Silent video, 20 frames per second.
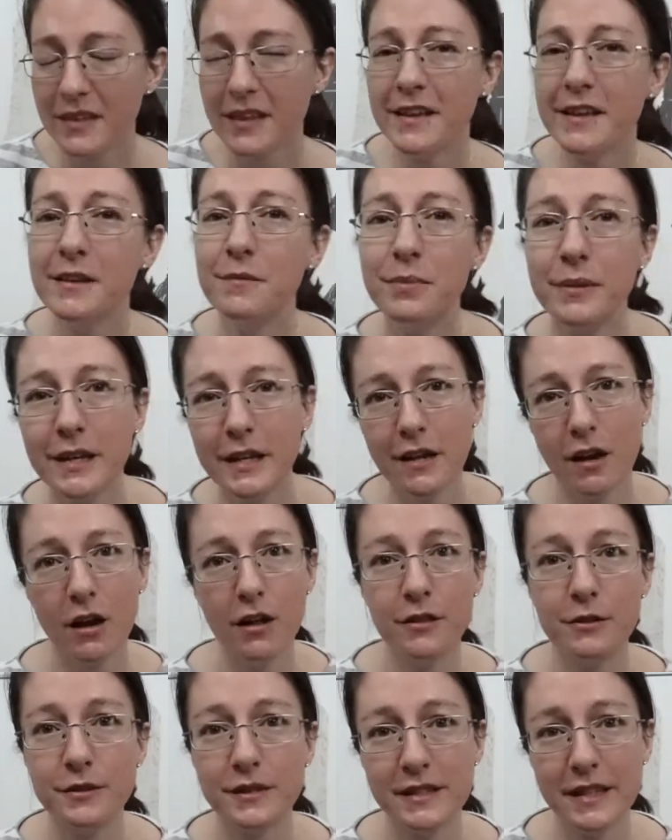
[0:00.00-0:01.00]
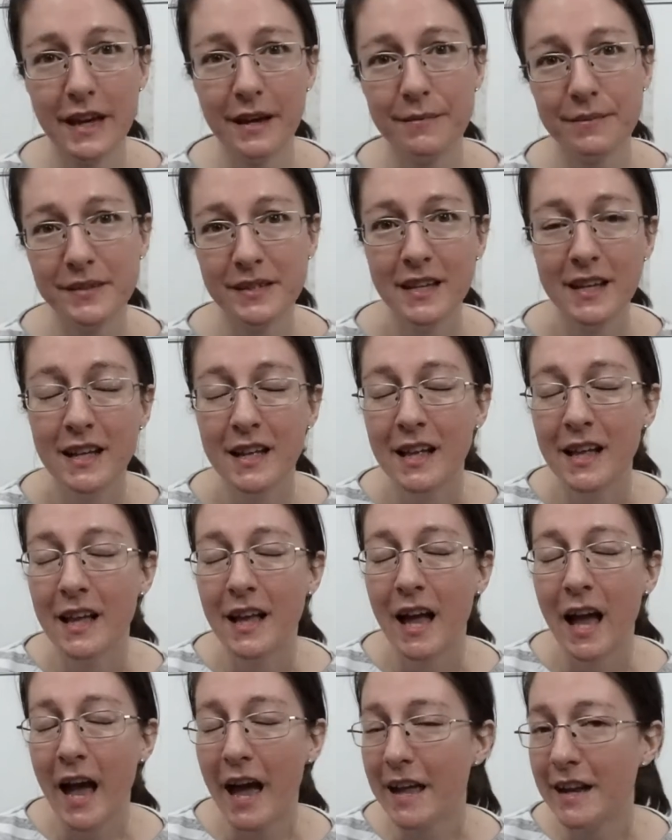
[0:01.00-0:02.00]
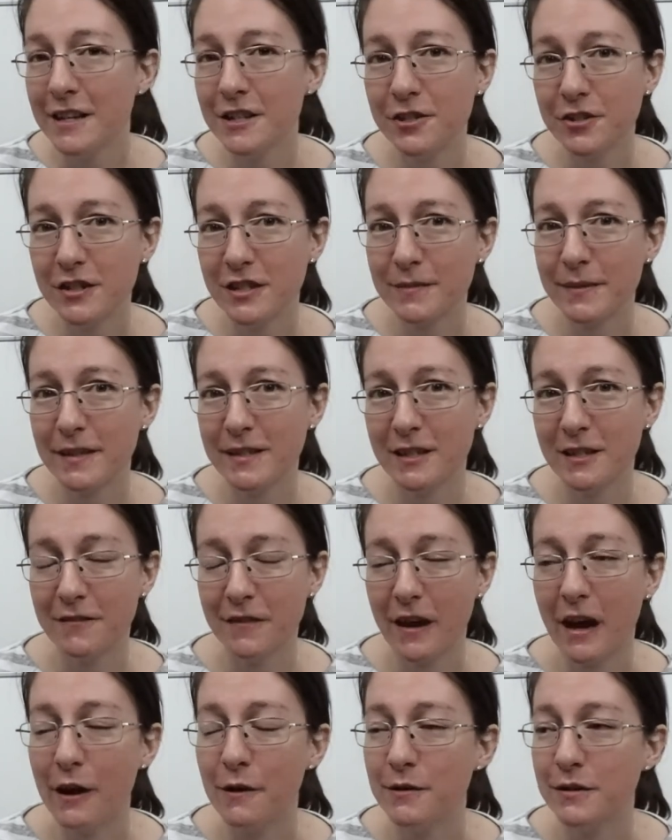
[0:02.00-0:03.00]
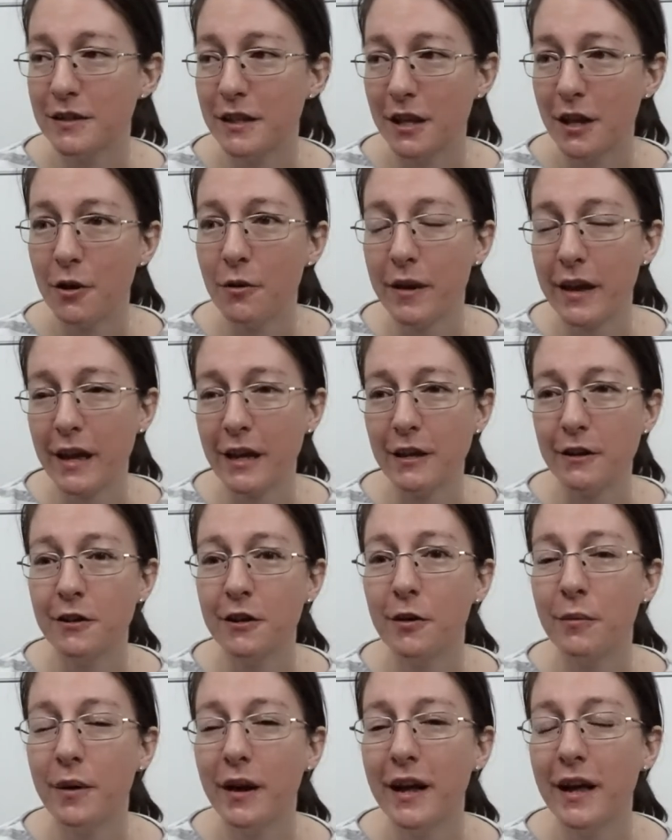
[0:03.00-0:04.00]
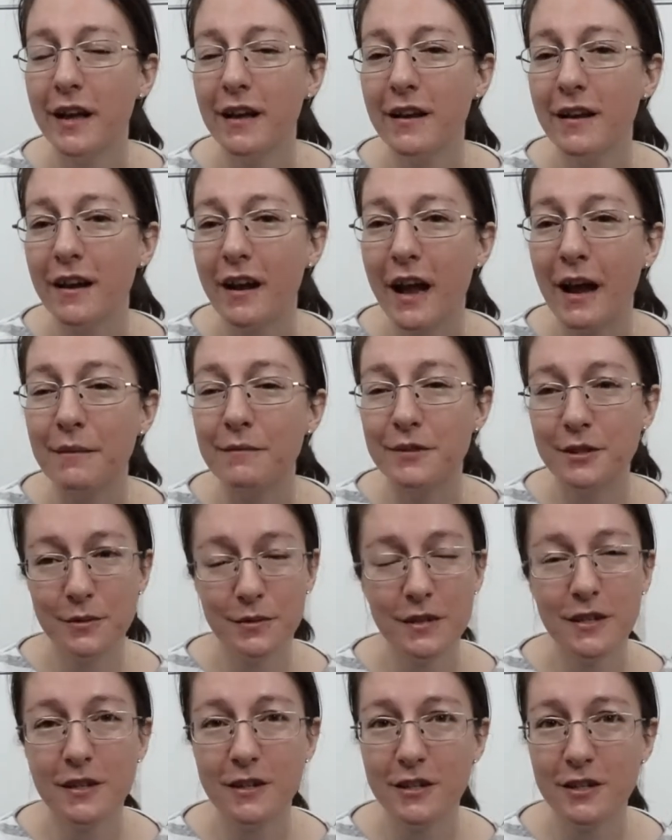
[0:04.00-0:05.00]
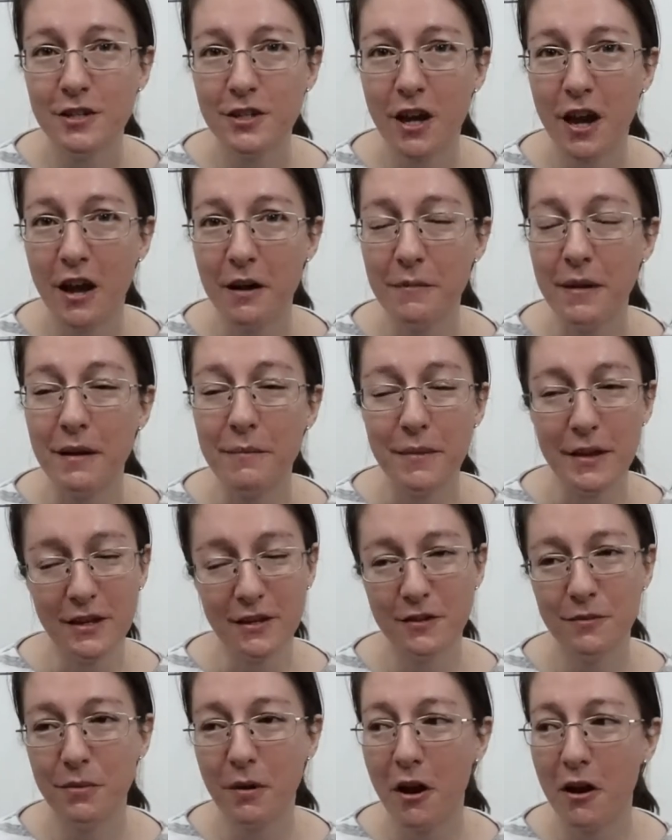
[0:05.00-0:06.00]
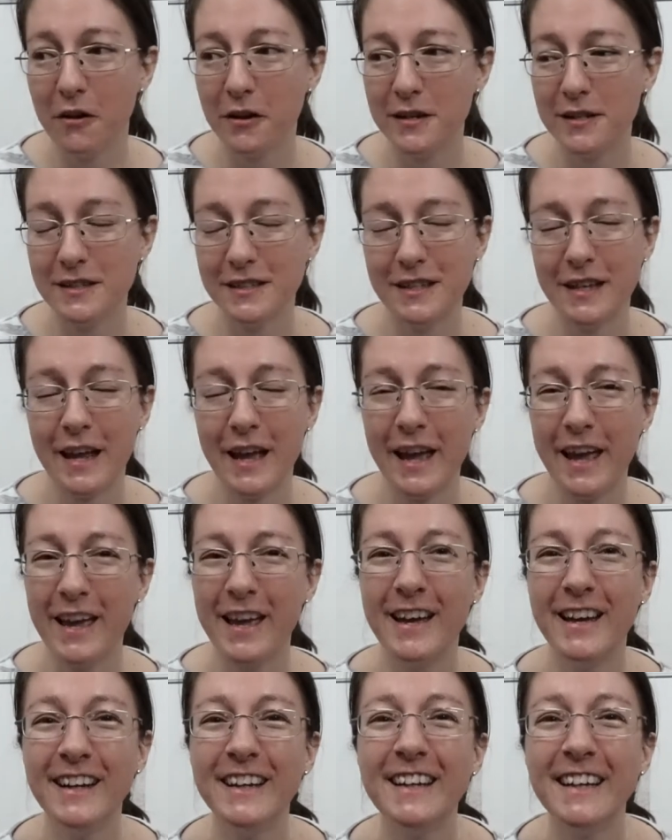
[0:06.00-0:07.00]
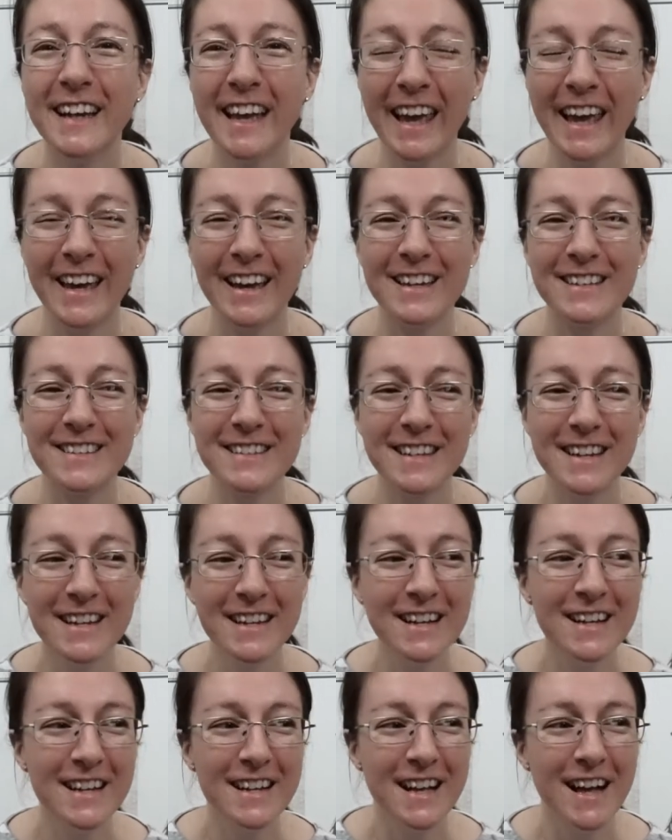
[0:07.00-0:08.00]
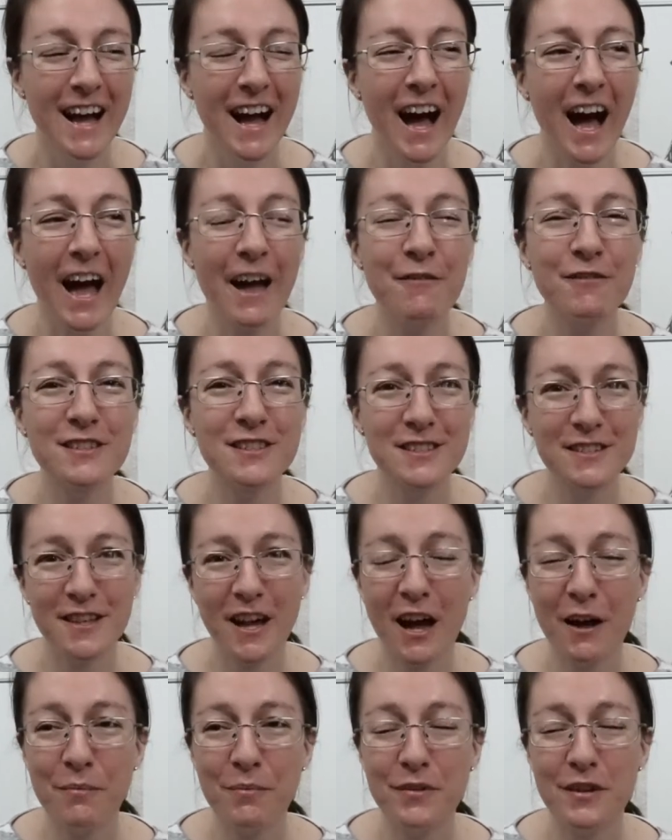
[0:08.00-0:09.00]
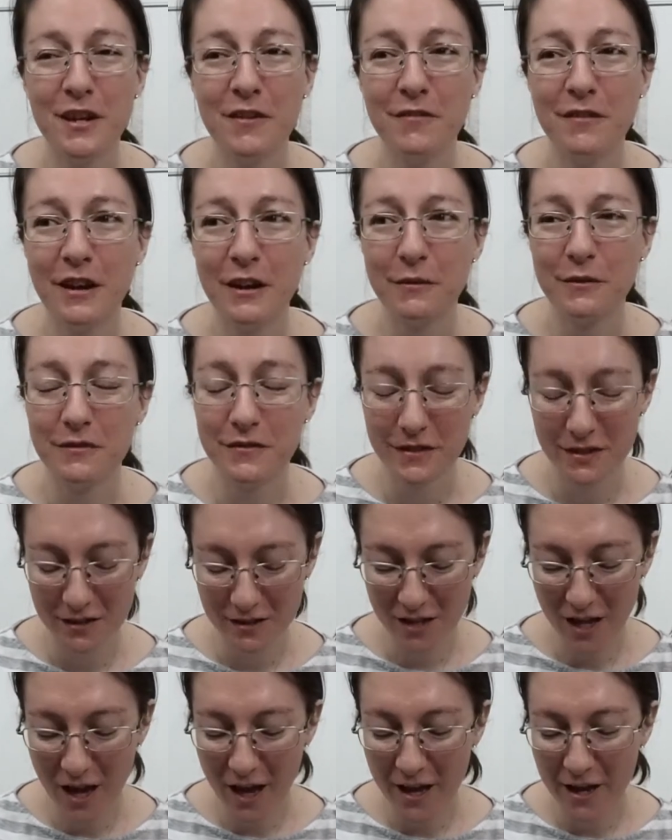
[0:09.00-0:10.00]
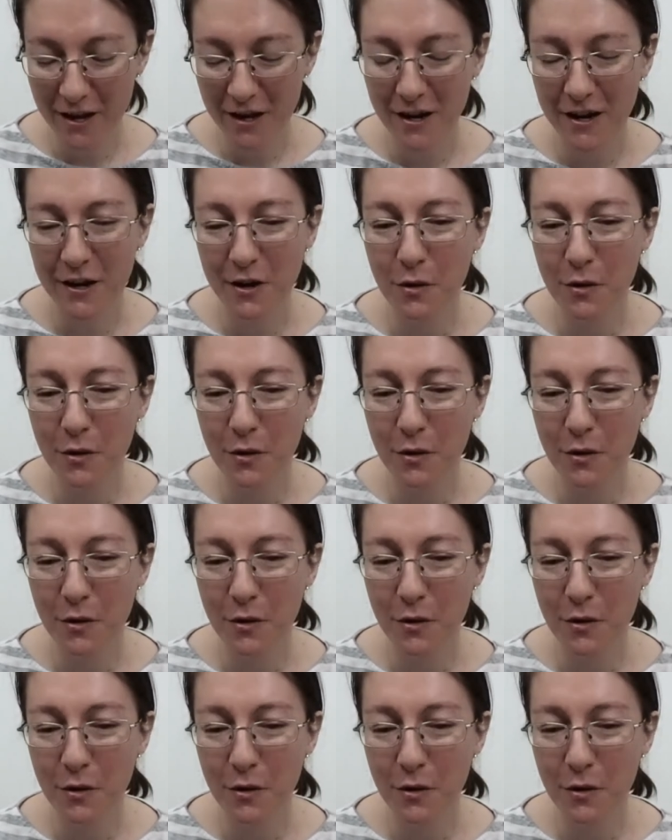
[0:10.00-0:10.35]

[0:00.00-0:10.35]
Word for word: complete all those steps, I didn't stress myself out. I was like, okay, you know what? I'm doing a good job. I made good progress today. And I would stop whenever I would feel tired,